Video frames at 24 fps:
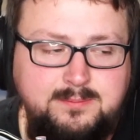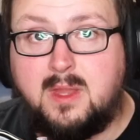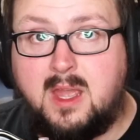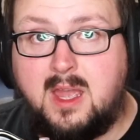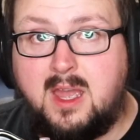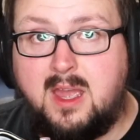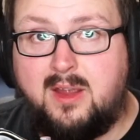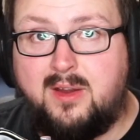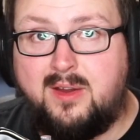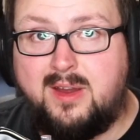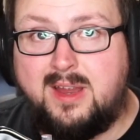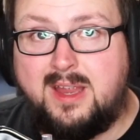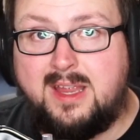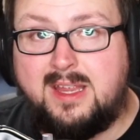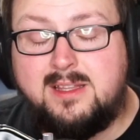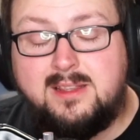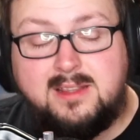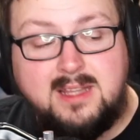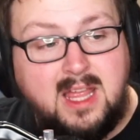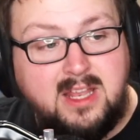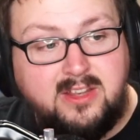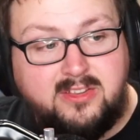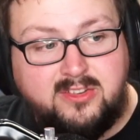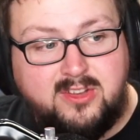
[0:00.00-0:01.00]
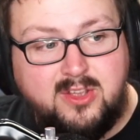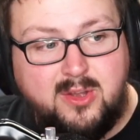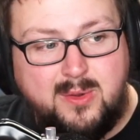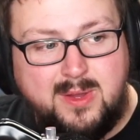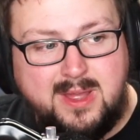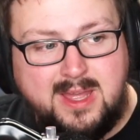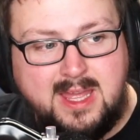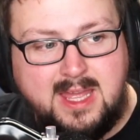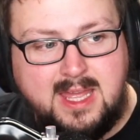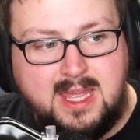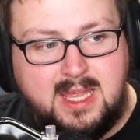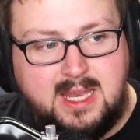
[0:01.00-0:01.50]
All right, let's go
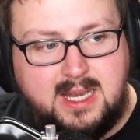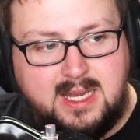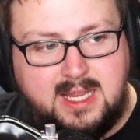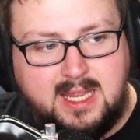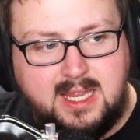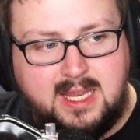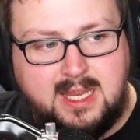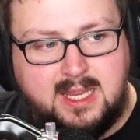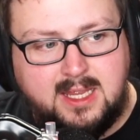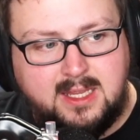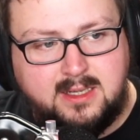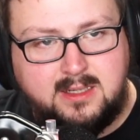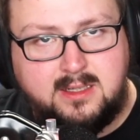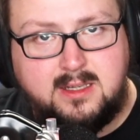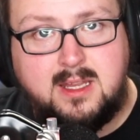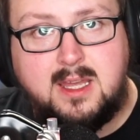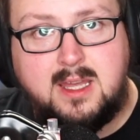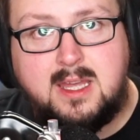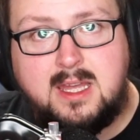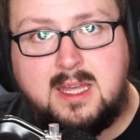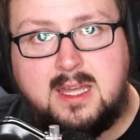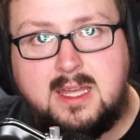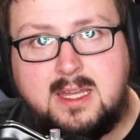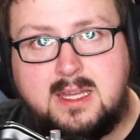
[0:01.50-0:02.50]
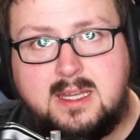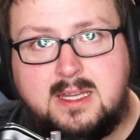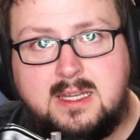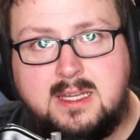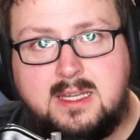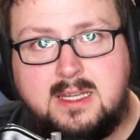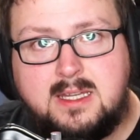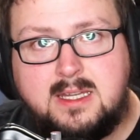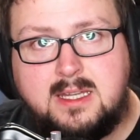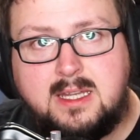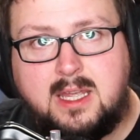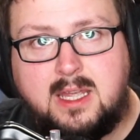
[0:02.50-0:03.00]
ahead and
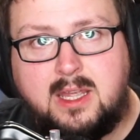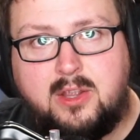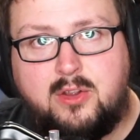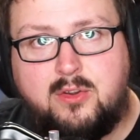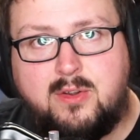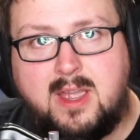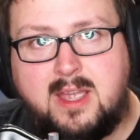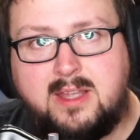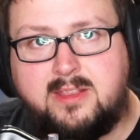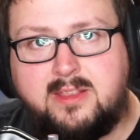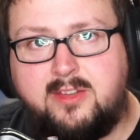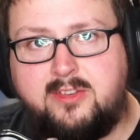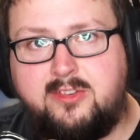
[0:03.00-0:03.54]
crack this